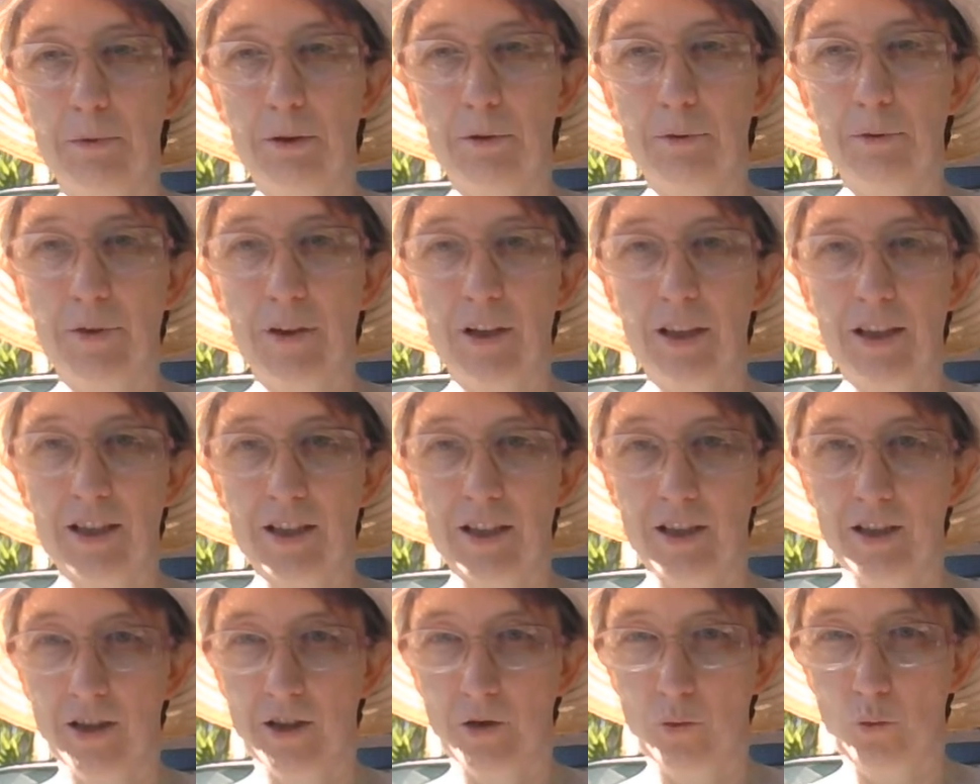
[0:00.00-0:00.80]

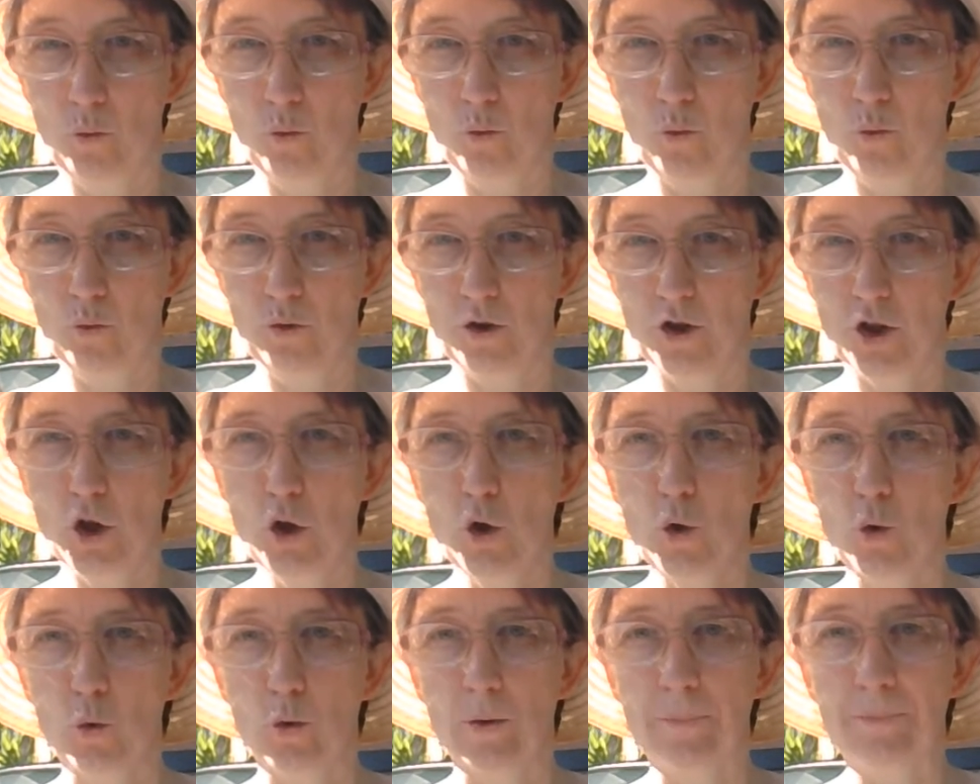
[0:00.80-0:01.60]
verse
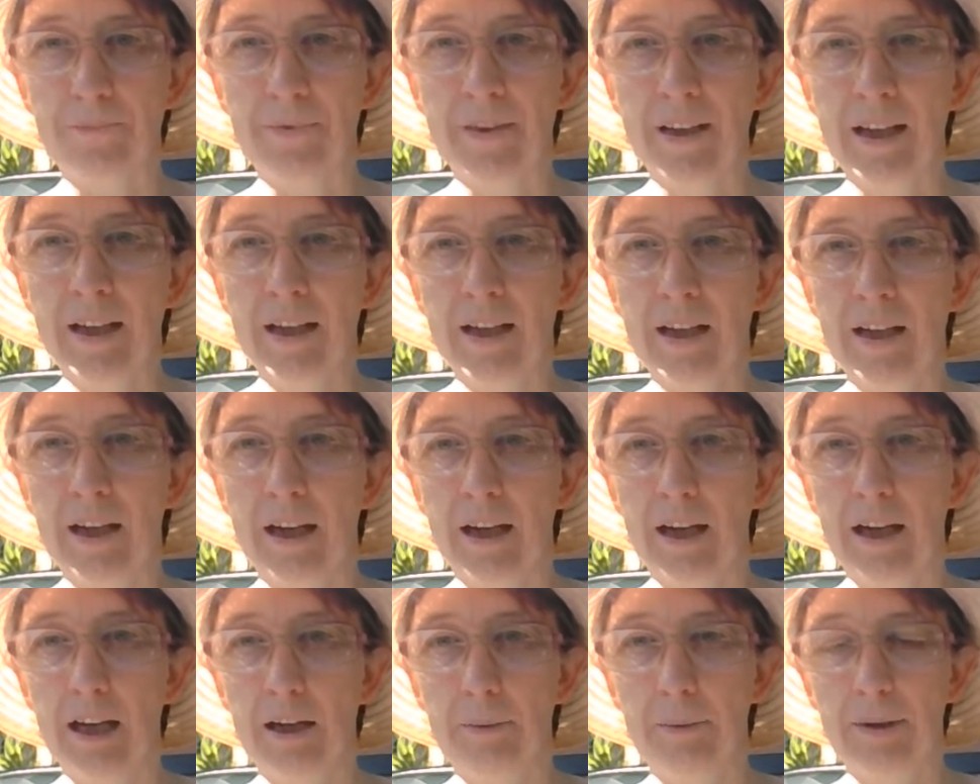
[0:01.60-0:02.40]
2.
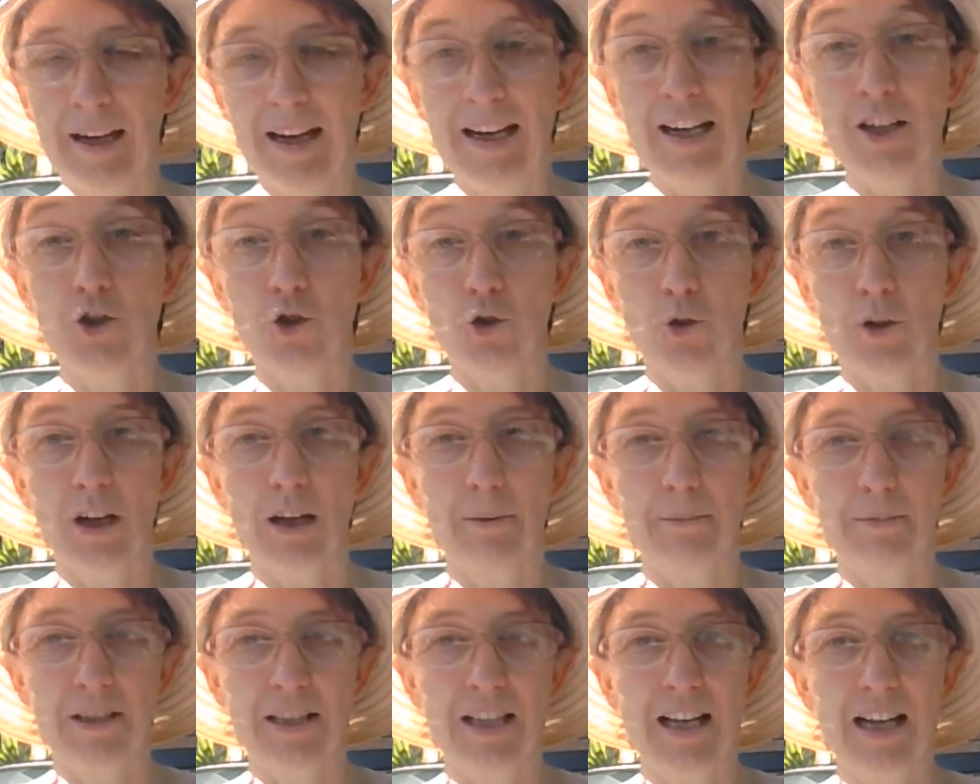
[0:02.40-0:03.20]
An angel
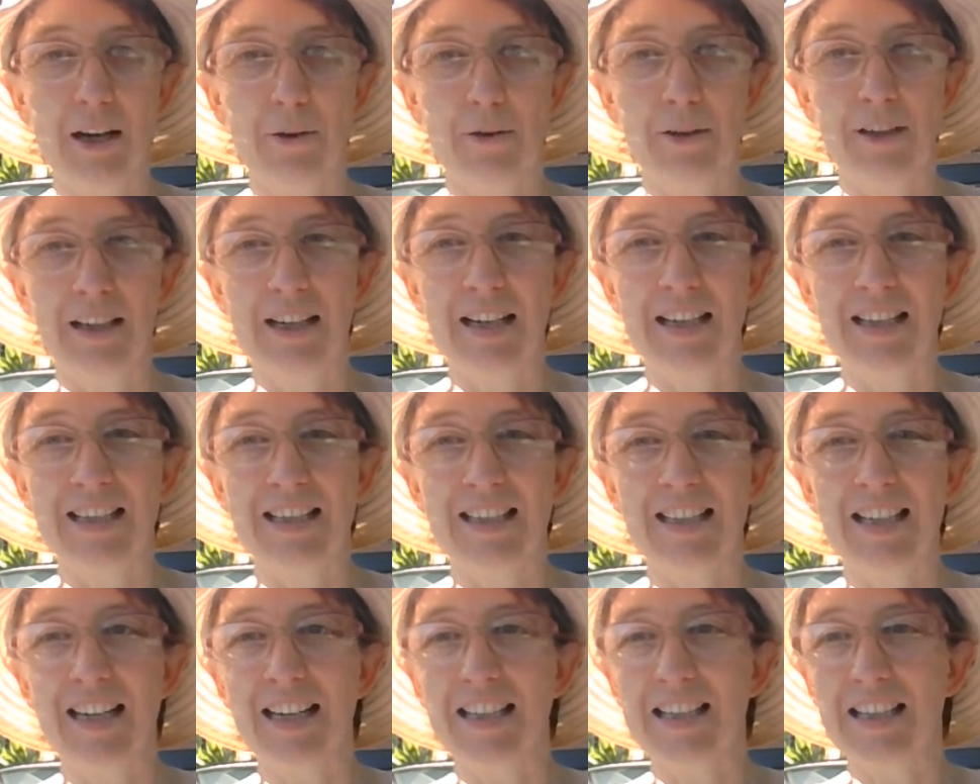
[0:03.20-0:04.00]
comes down and he
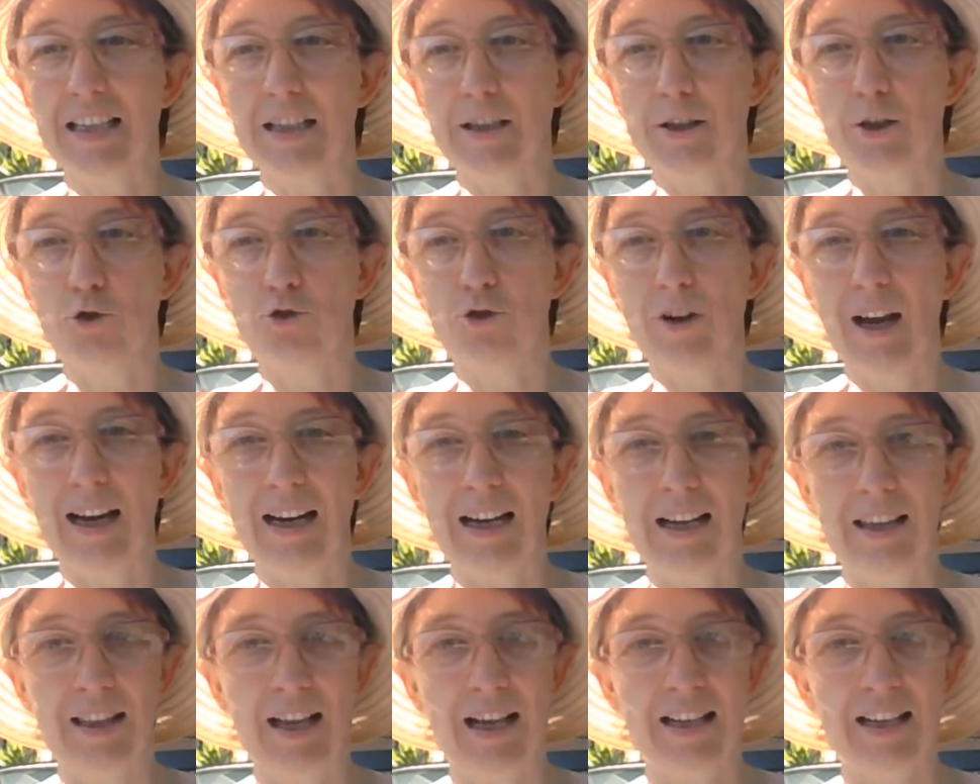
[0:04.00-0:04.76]
seizes the dragon,